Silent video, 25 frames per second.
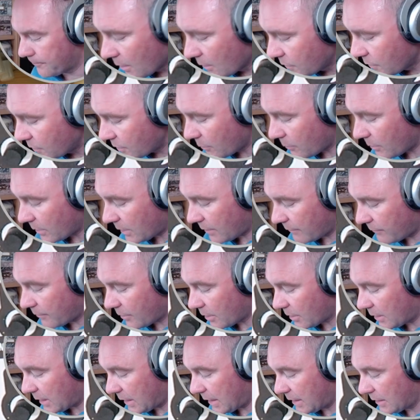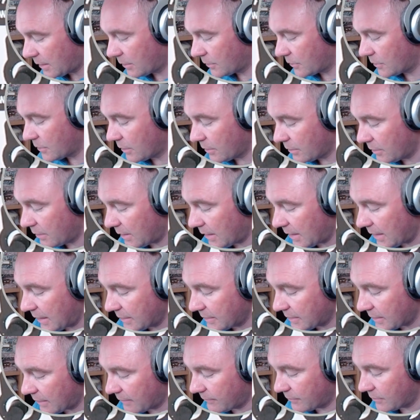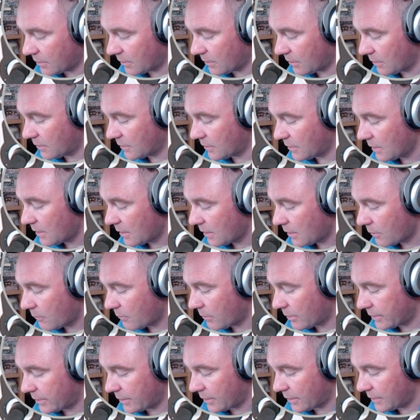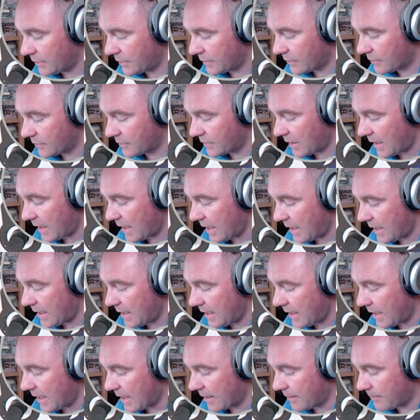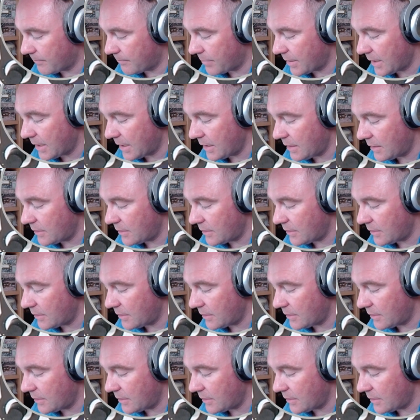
So what I've gone ahead and done is I've turned quantisers A and B